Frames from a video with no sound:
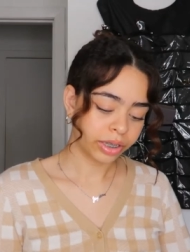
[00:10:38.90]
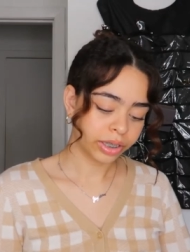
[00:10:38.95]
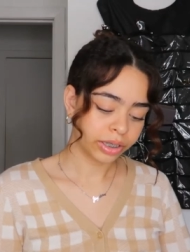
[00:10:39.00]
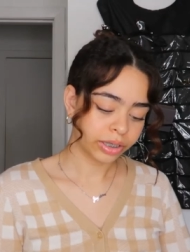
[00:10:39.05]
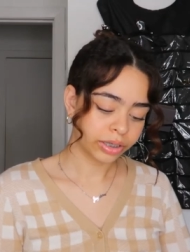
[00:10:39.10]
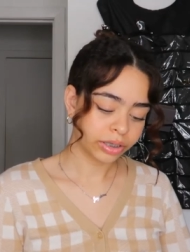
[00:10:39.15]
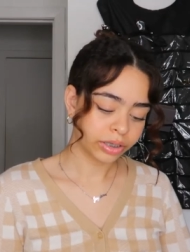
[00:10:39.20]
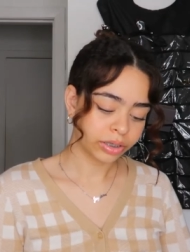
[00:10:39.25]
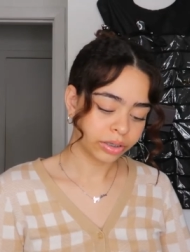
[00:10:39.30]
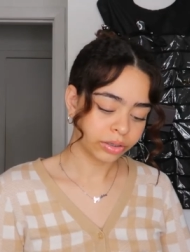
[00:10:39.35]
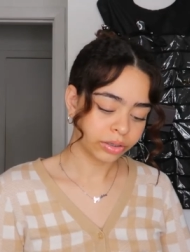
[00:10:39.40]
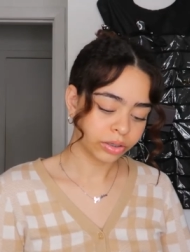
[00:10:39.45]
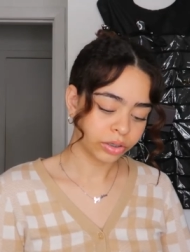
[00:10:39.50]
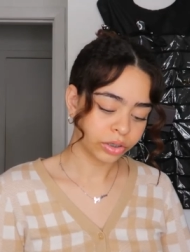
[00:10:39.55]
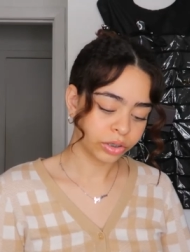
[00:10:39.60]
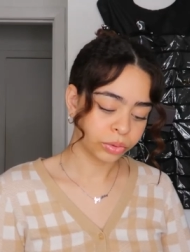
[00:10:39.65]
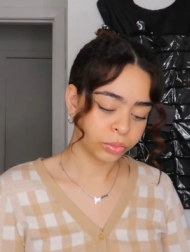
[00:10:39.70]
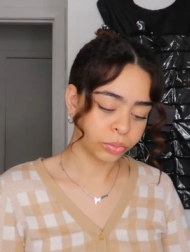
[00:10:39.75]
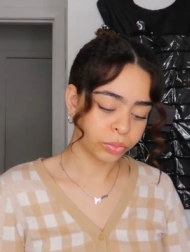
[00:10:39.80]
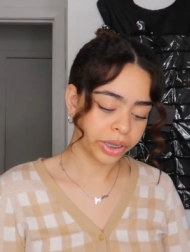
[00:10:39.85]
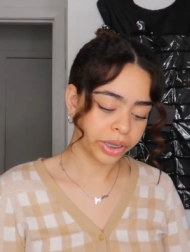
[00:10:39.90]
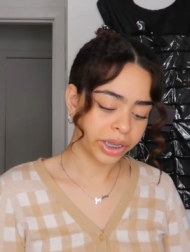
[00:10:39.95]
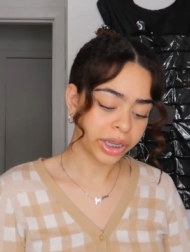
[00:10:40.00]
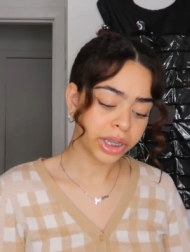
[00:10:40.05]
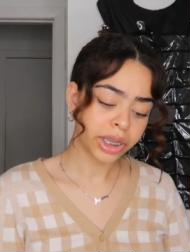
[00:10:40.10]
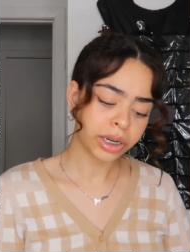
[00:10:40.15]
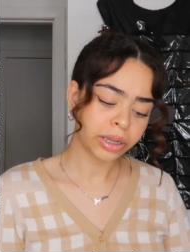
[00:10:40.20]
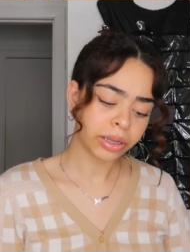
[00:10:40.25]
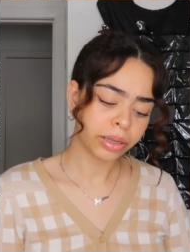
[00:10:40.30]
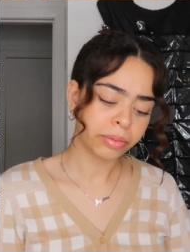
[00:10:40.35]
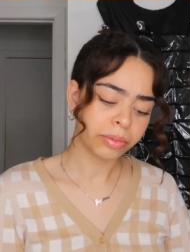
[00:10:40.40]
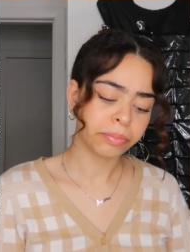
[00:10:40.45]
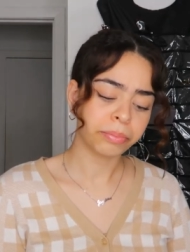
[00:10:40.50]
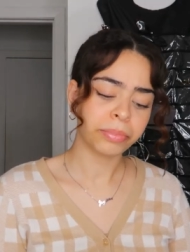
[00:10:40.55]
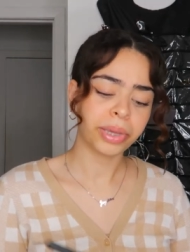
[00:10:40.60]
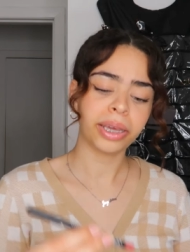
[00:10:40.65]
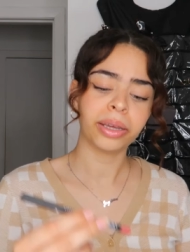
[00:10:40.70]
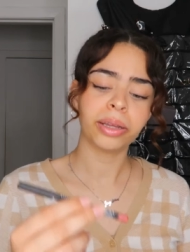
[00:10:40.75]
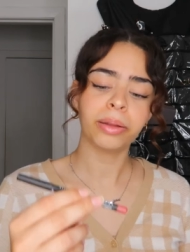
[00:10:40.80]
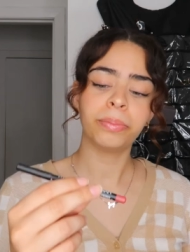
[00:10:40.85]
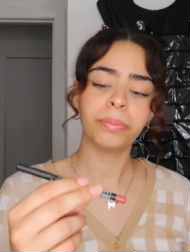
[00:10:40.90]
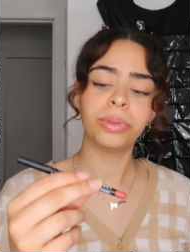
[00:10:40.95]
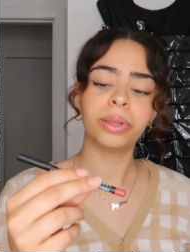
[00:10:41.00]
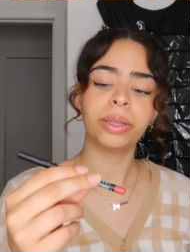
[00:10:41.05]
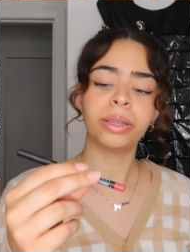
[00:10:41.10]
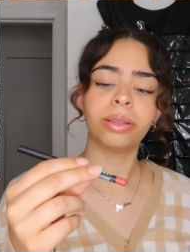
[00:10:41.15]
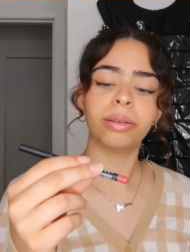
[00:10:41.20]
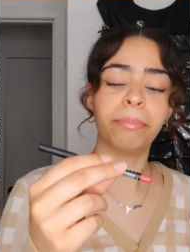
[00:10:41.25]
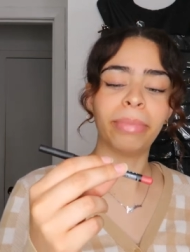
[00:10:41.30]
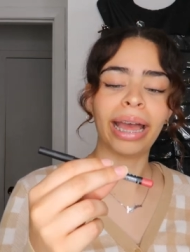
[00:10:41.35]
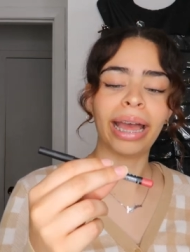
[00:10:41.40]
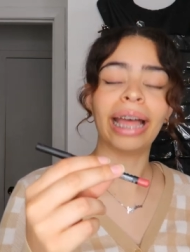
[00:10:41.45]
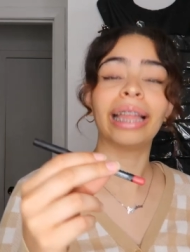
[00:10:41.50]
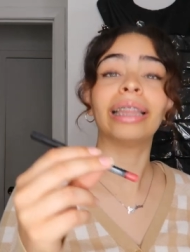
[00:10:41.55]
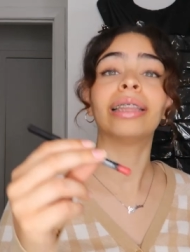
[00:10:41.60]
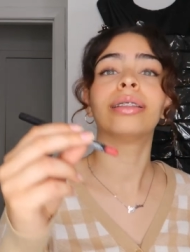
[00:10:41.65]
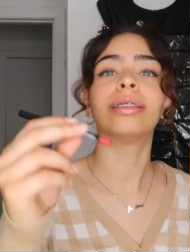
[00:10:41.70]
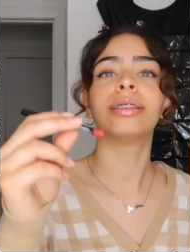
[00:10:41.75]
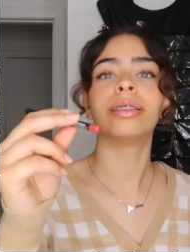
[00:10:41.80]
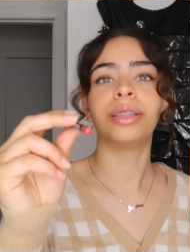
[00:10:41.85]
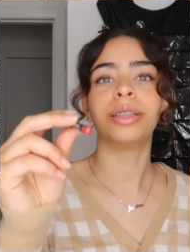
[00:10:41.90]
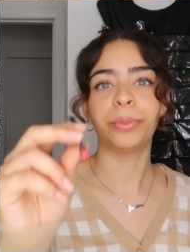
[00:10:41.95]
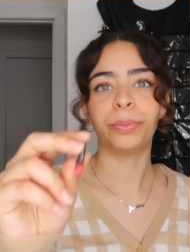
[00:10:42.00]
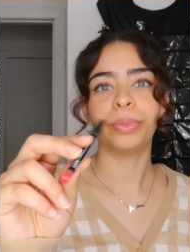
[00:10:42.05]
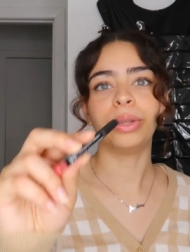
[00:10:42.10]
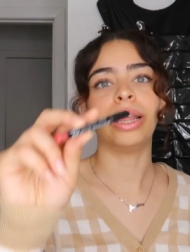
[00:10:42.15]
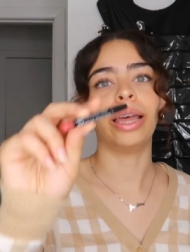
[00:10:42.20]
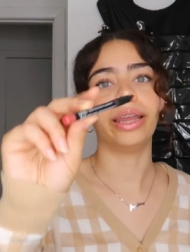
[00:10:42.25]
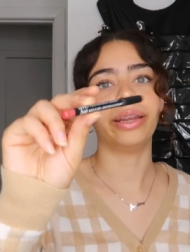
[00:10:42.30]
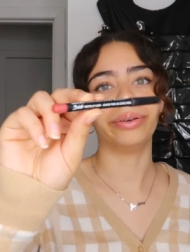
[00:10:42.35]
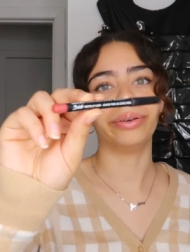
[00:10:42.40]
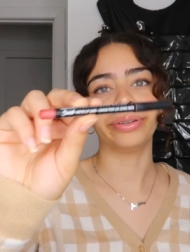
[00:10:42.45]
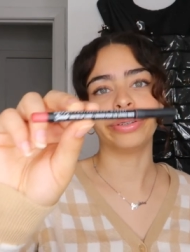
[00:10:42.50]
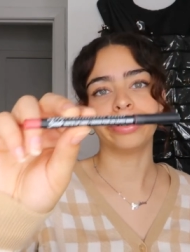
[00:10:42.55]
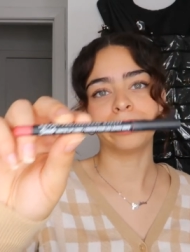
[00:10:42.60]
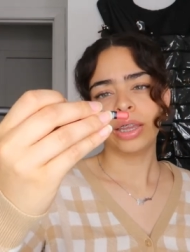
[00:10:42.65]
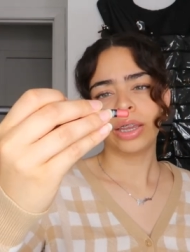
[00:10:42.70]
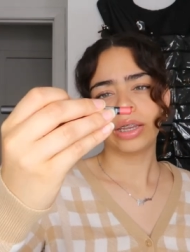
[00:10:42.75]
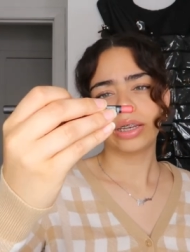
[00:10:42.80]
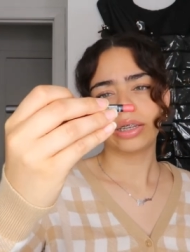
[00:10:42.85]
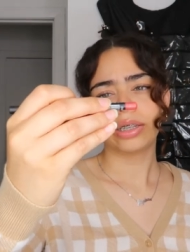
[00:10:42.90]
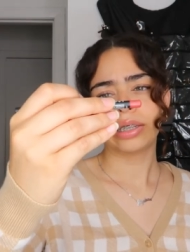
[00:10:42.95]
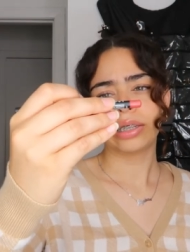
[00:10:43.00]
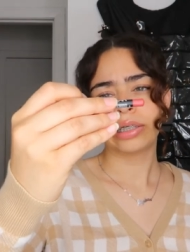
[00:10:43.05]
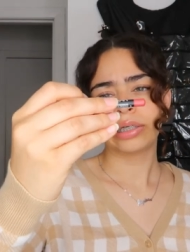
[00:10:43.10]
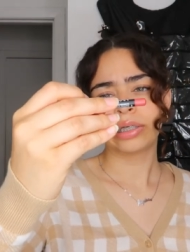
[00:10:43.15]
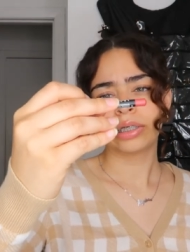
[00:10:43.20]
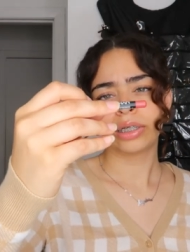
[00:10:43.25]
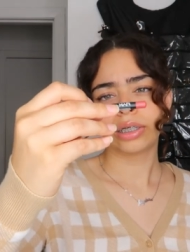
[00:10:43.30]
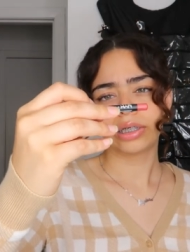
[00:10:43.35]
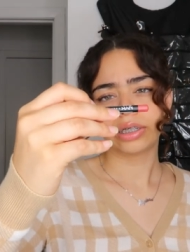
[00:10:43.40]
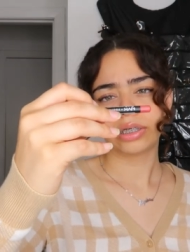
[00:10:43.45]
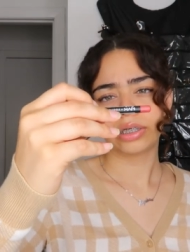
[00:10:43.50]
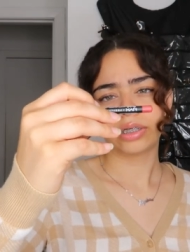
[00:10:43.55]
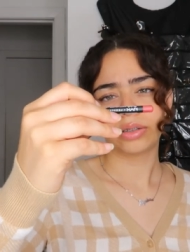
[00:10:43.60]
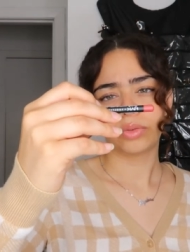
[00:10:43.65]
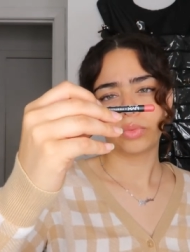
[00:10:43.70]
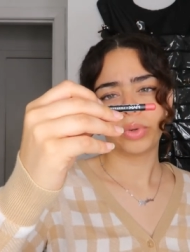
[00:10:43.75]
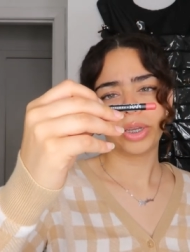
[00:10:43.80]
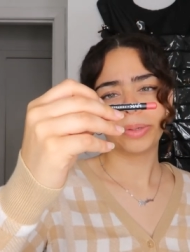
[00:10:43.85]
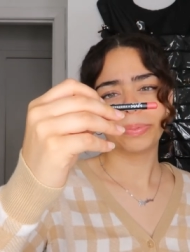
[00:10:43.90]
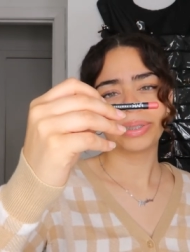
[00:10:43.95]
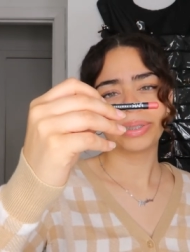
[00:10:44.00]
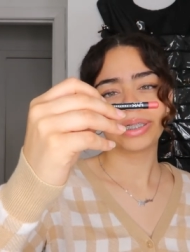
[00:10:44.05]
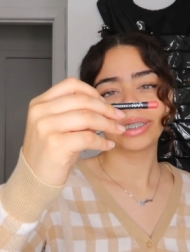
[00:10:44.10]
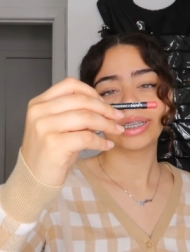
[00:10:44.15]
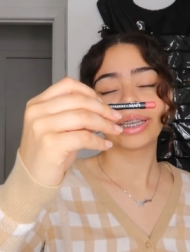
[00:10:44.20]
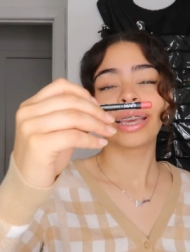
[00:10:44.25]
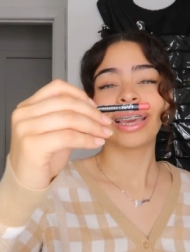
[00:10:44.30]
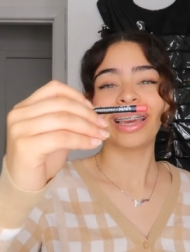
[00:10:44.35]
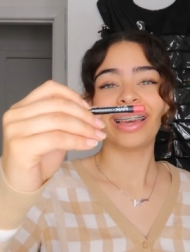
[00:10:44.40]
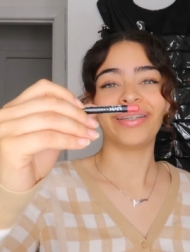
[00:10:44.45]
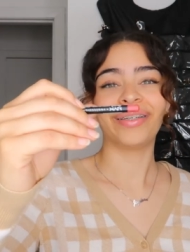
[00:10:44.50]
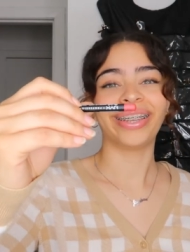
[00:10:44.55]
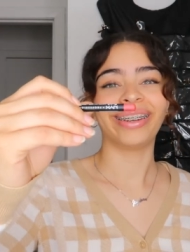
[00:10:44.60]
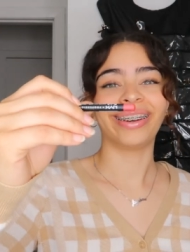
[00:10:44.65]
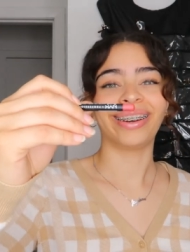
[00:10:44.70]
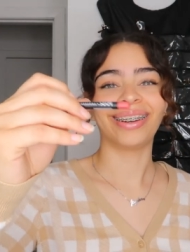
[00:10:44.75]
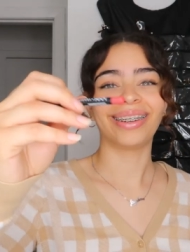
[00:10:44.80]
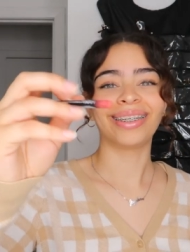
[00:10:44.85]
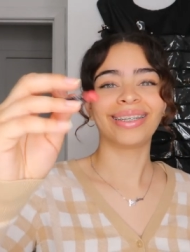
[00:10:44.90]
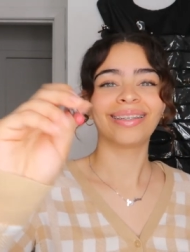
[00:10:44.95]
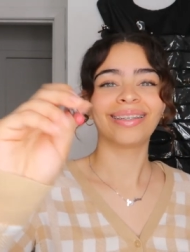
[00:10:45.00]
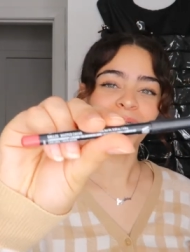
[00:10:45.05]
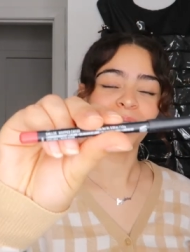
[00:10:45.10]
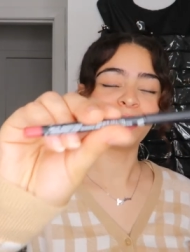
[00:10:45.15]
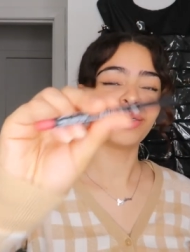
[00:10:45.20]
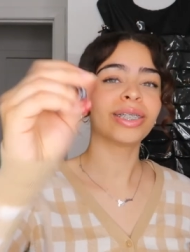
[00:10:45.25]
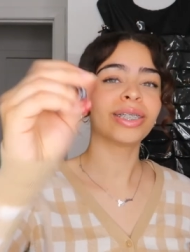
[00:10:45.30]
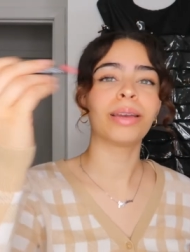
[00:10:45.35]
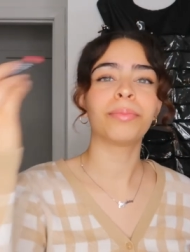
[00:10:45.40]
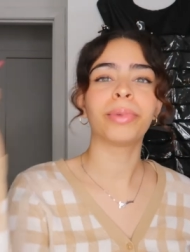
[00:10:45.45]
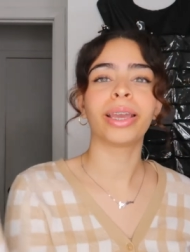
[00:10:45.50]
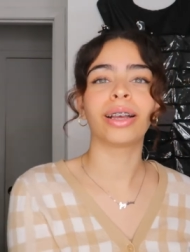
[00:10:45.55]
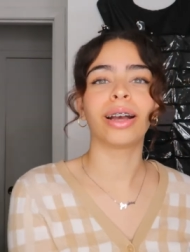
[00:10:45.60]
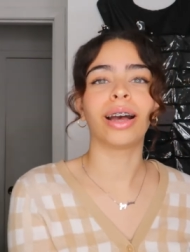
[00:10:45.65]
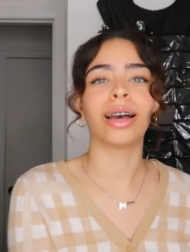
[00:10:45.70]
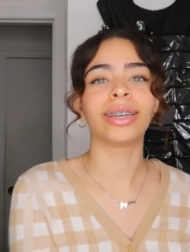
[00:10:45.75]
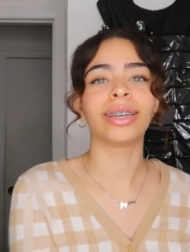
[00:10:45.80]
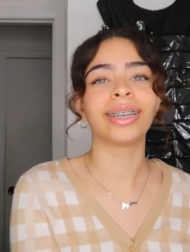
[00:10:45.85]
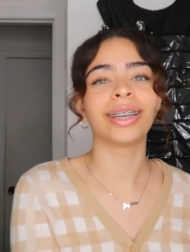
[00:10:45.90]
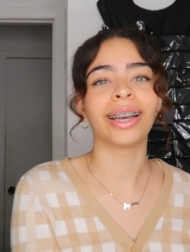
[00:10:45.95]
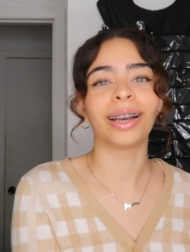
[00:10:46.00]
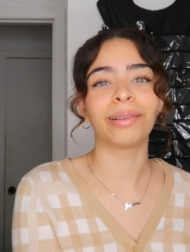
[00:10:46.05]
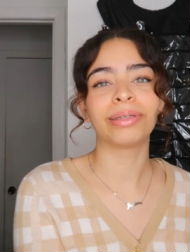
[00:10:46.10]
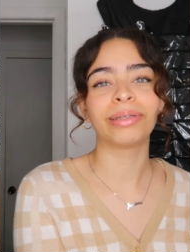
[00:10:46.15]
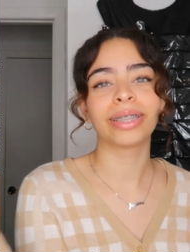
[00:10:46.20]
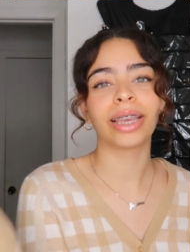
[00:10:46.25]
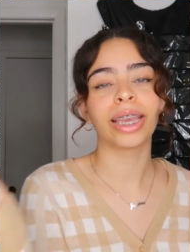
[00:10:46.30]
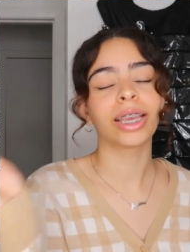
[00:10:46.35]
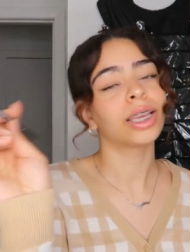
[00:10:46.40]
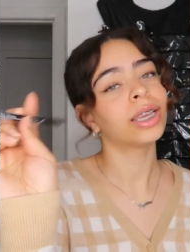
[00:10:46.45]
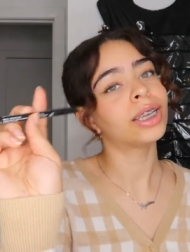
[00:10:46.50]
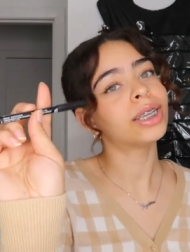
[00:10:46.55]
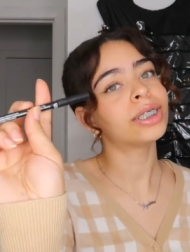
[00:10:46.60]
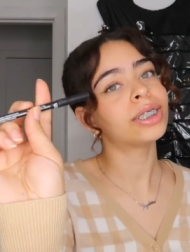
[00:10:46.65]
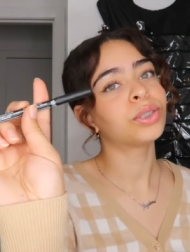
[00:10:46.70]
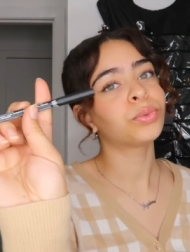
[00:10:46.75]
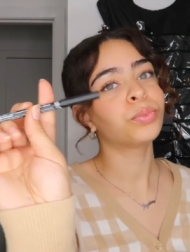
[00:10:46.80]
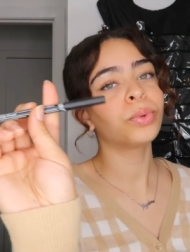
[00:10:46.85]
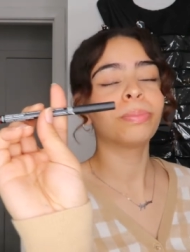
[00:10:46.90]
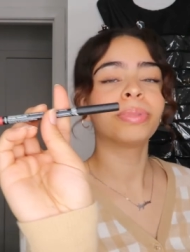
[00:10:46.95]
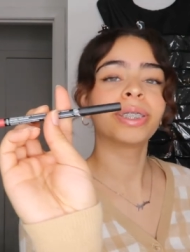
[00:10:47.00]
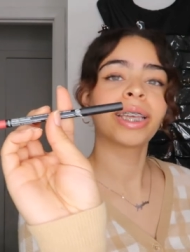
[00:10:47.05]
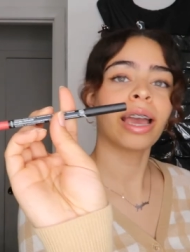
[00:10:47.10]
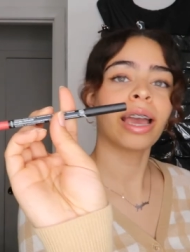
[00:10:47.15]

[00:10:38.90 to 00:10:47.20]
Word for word: Y X Suede Makeup Matte Lip Liner, and it's uh, Whipped Caviar. Every time I got it, I was like, it's Whipped